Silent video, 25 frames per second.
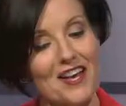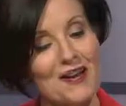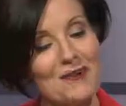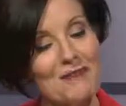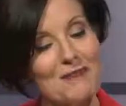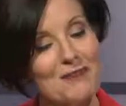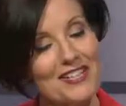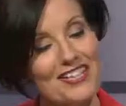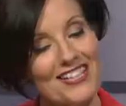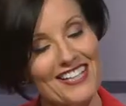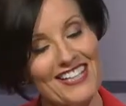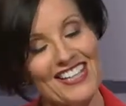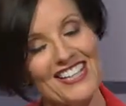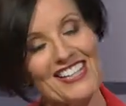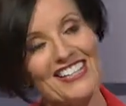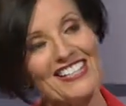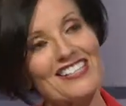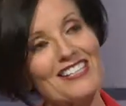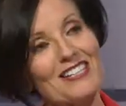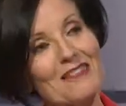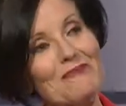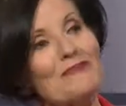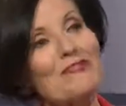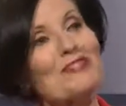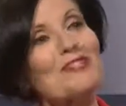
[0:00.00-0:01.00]
But in case
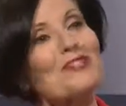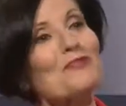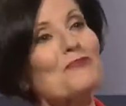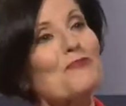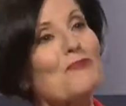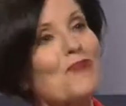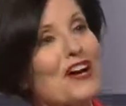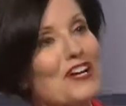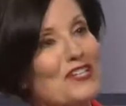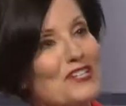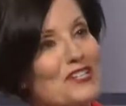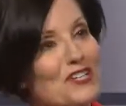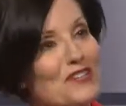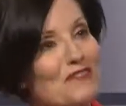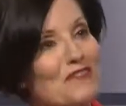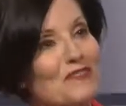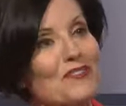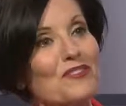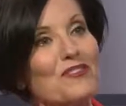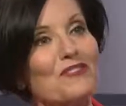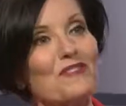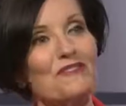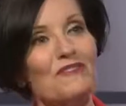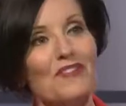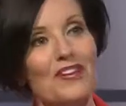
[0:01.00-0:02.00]
someone is watching for
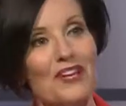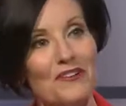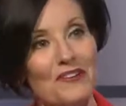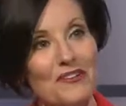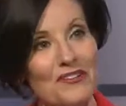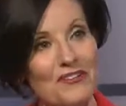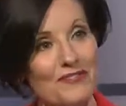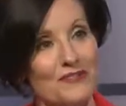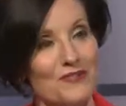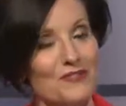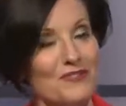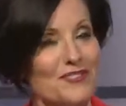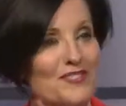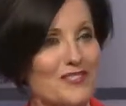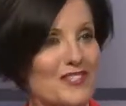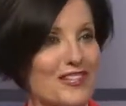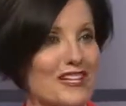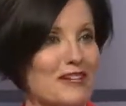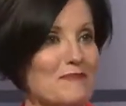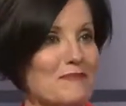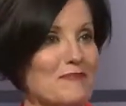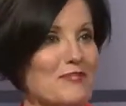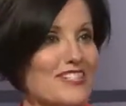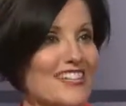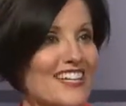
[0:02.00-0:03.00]
the very first
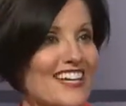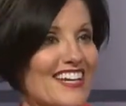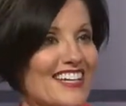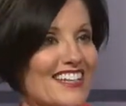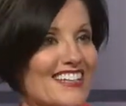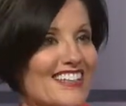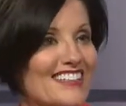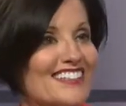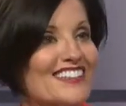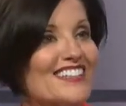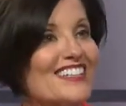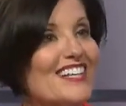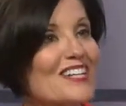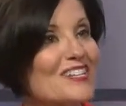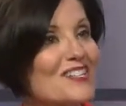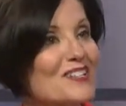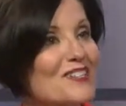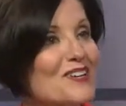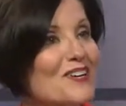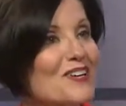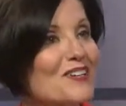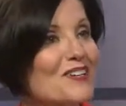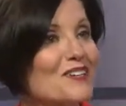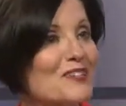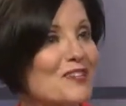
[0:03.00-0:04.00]
time today, let's
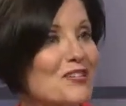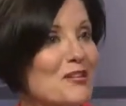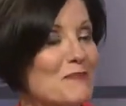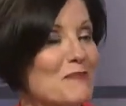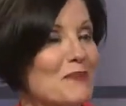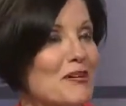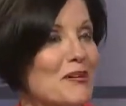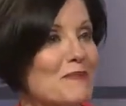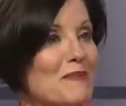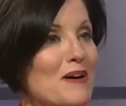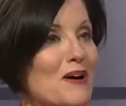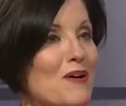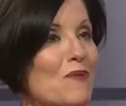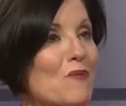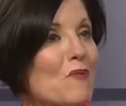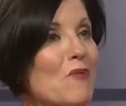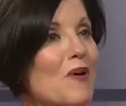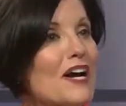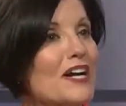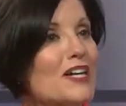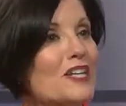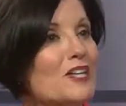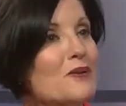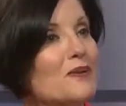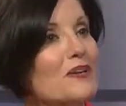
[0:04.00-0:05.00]
talk a little bit about why
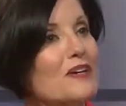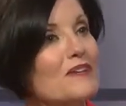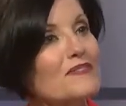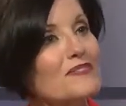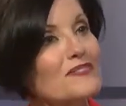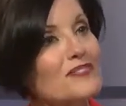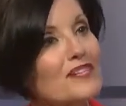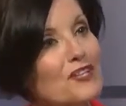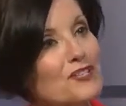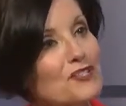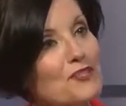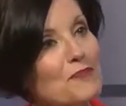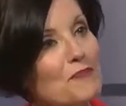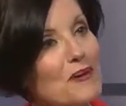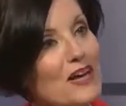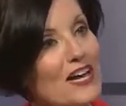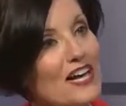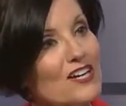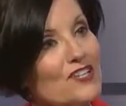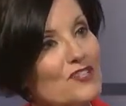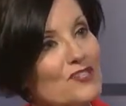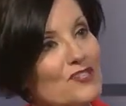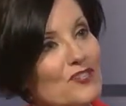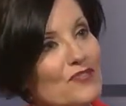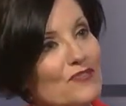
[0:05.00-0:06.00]
you have such a
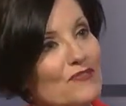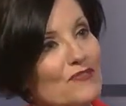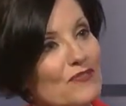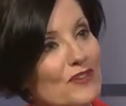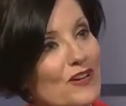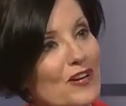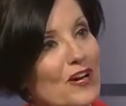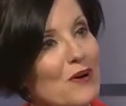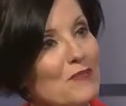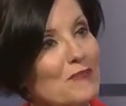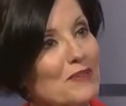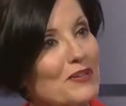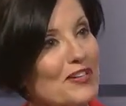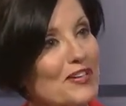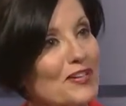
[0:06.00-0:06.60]
passion for helping